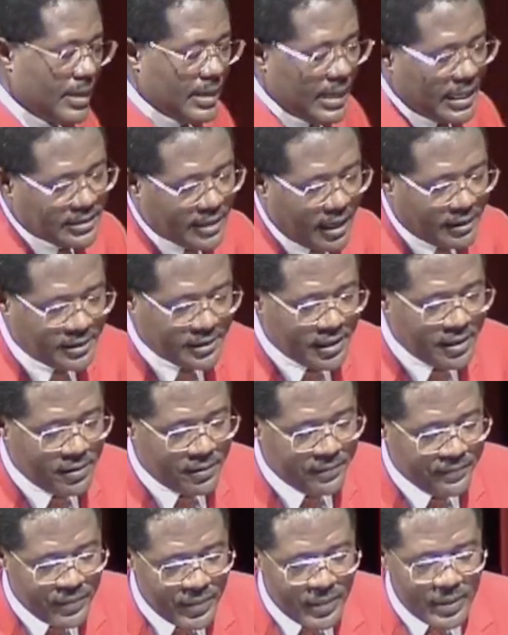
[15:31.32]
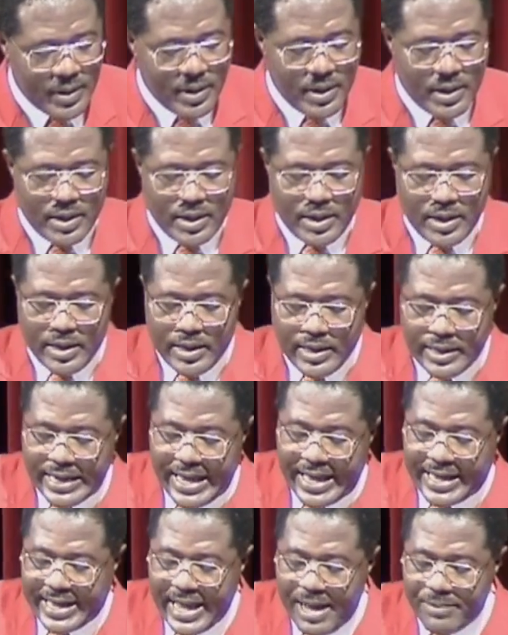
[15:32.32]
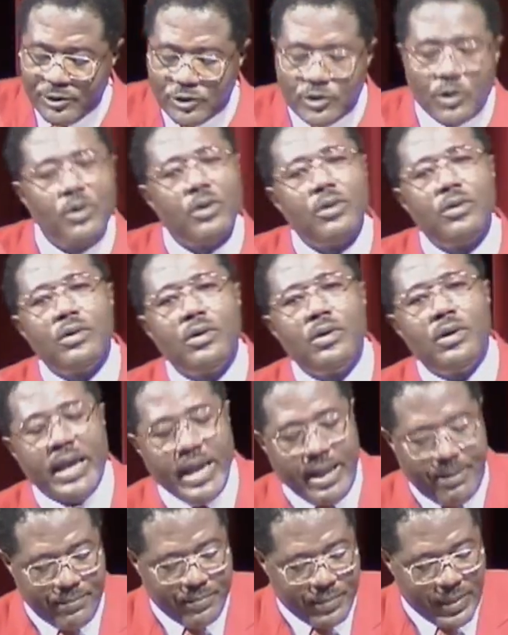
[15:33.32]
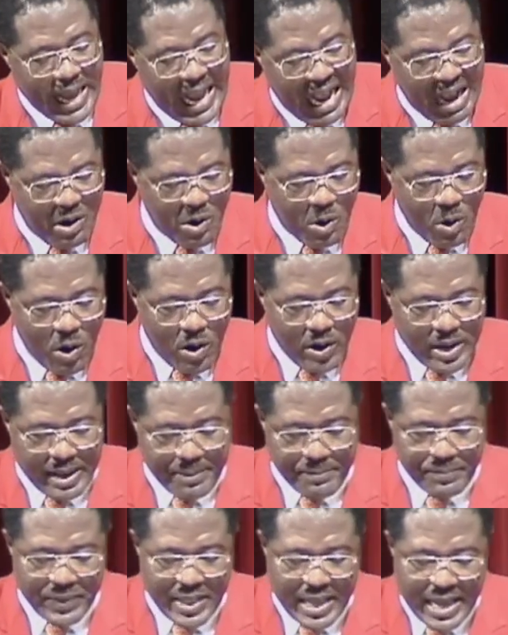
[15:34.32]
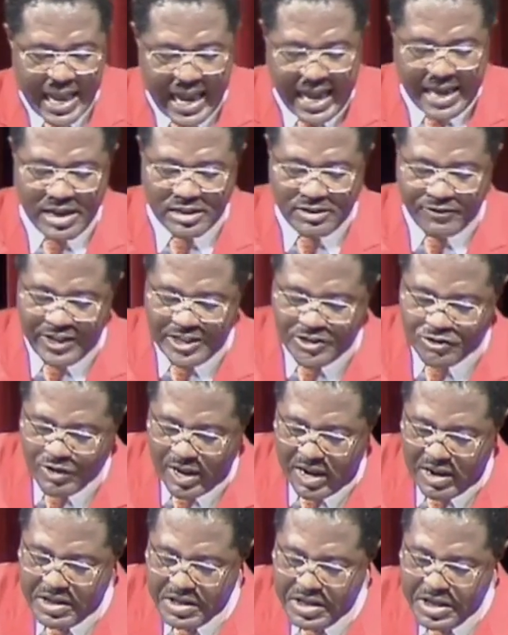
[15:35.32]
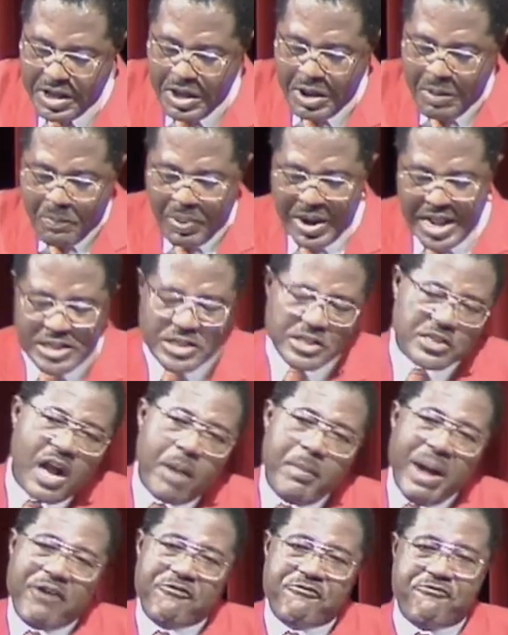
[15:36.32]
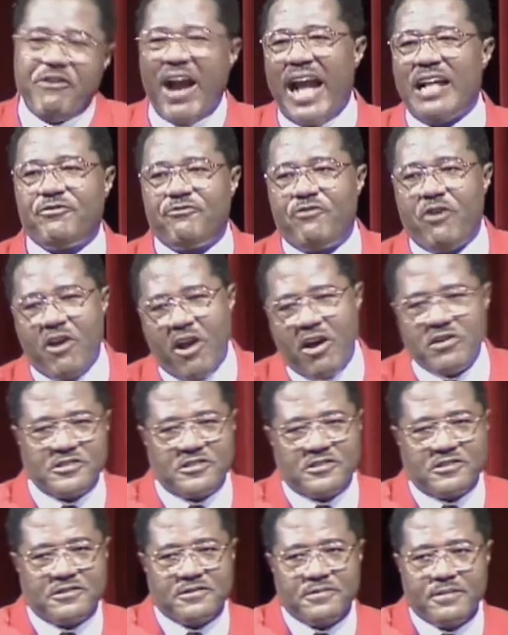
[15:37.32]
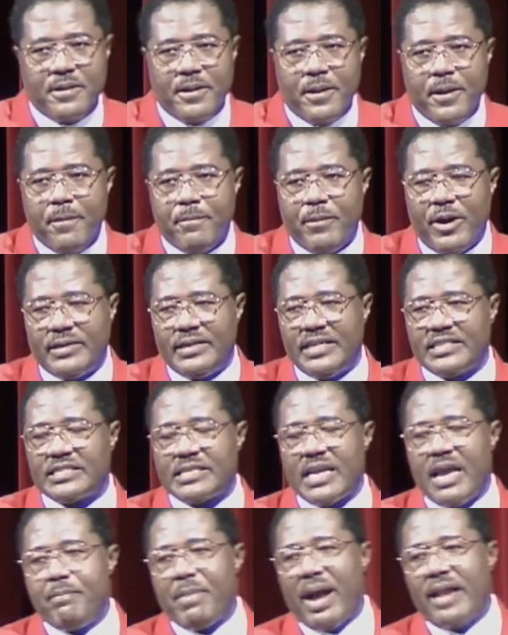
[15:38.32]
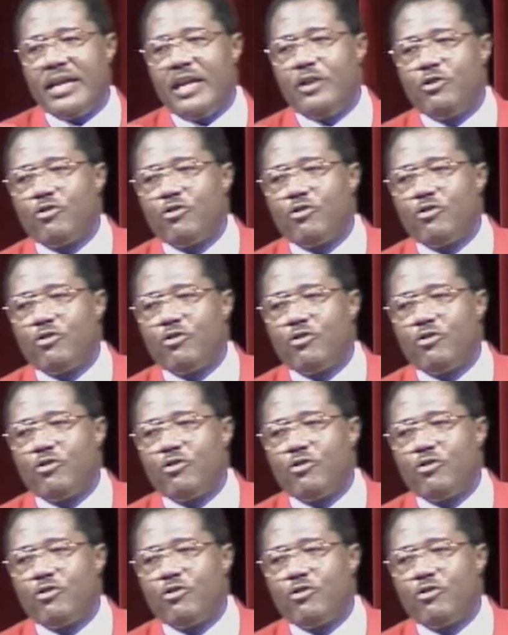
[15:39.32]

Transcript: Let's continue. They came to him and called him, "Elders of Israel. Please come and fight for us. But this is a man they